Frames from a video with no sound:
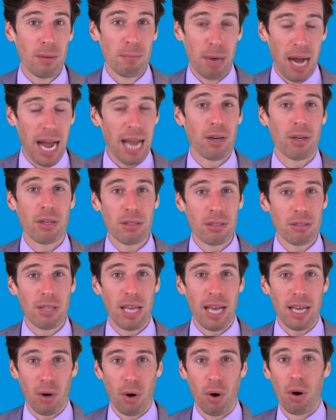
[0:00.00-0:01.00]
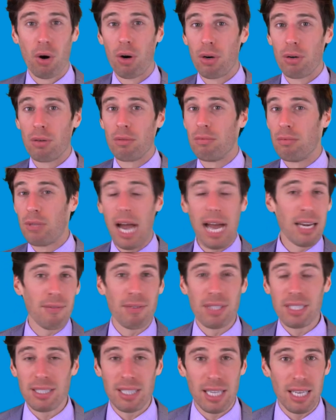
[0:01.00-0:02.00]
buyers that are not
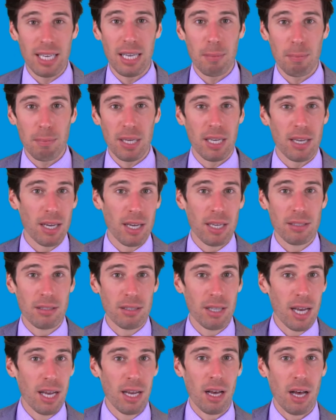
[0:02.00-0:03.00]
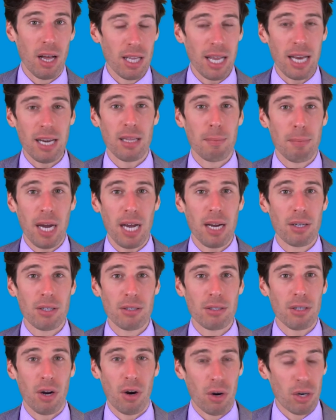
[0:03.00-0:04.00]
even seeing it because a lot of the
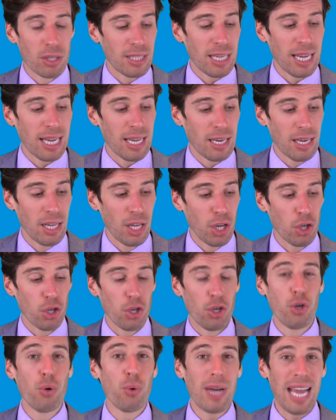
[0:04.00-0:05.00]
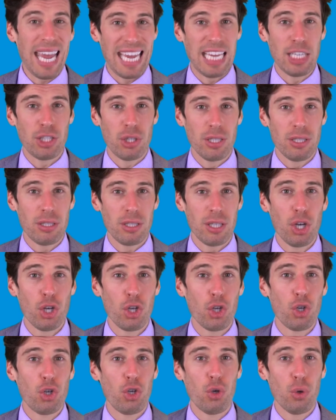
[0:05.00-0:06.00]
buyers are saying, you agent,
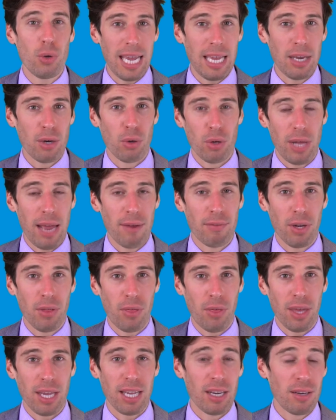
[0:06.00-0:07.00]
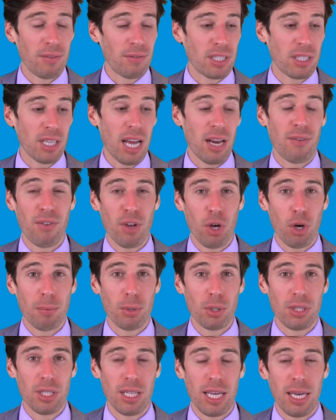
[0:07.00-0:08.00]
you handle everything. And if it's not
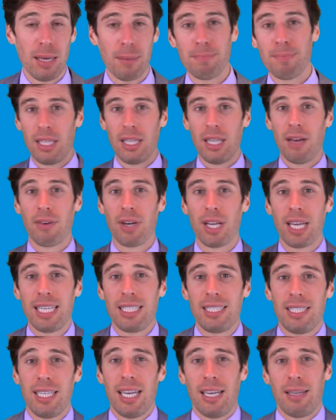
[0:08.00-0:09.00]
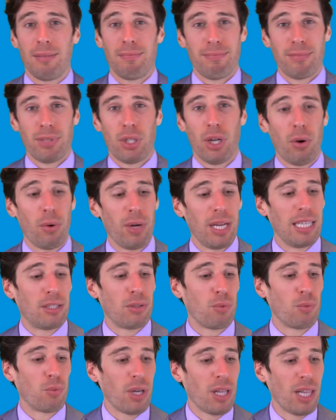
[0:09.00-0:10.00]
available to them, they're never going to see it. So
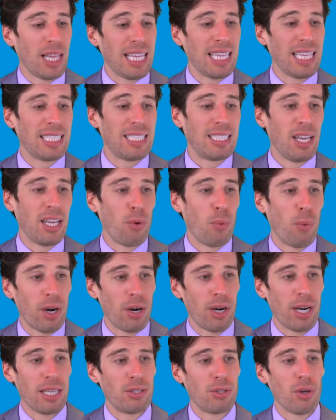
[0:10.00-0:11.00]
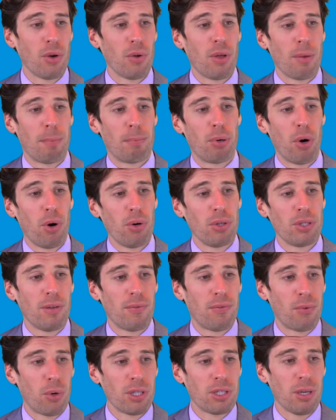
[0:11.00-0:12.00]
it's really listing awareness. So the pros
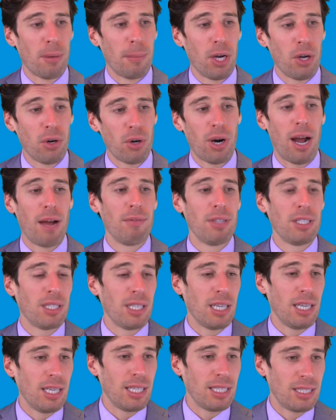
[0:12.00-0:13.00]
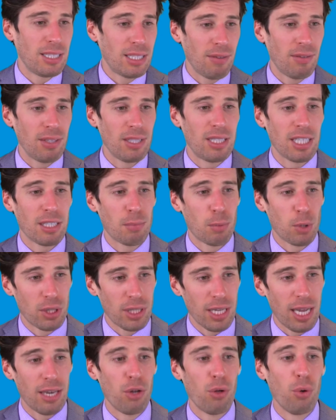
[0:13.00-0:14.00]
of for sale by owner, obviously saving
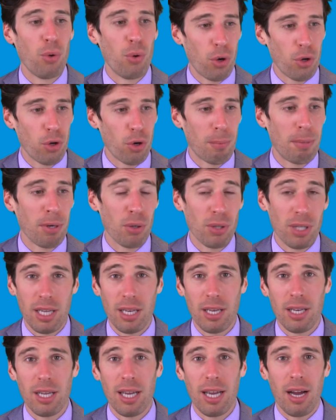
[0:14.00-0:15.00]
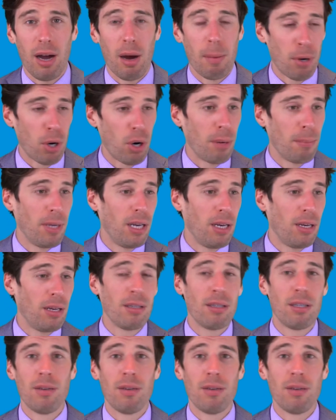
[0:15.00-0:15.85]
6%, you know you're building apartment